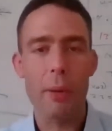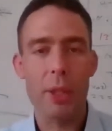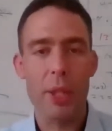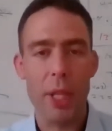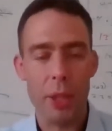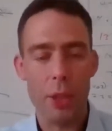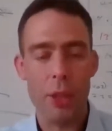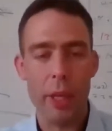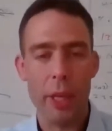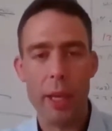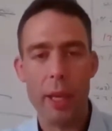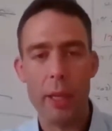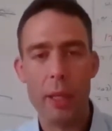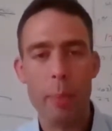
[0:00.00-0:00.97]
I will send you
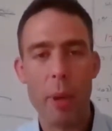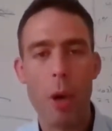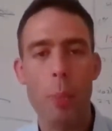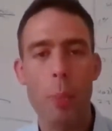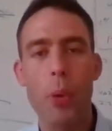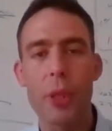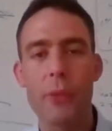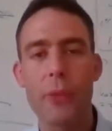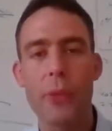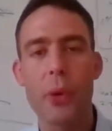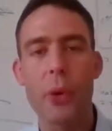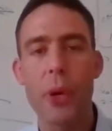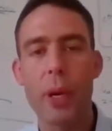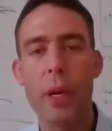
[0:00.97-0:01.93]
the PowerPoint
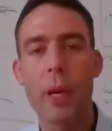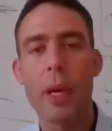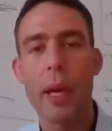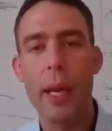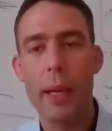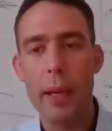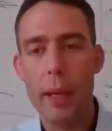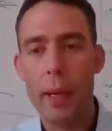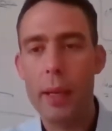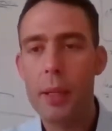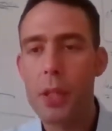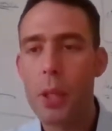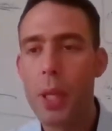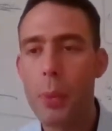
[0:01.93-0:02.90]
for
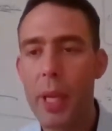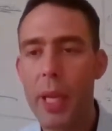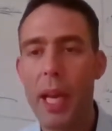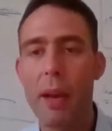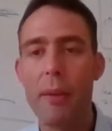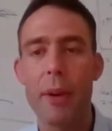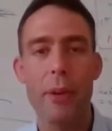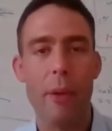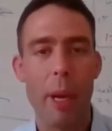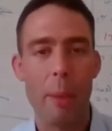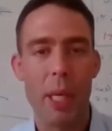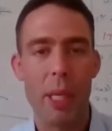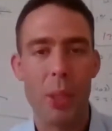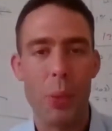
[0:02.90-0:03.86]
editing so that we can have it in
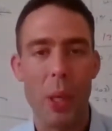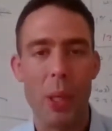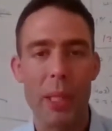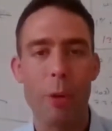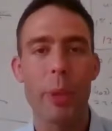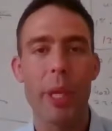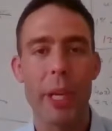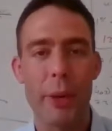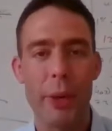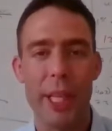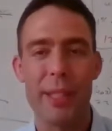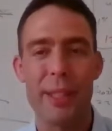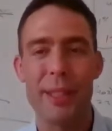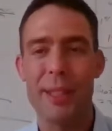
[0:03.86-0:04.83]
Arabic as well. That would be
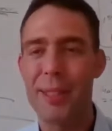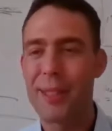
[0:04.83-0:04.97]
great.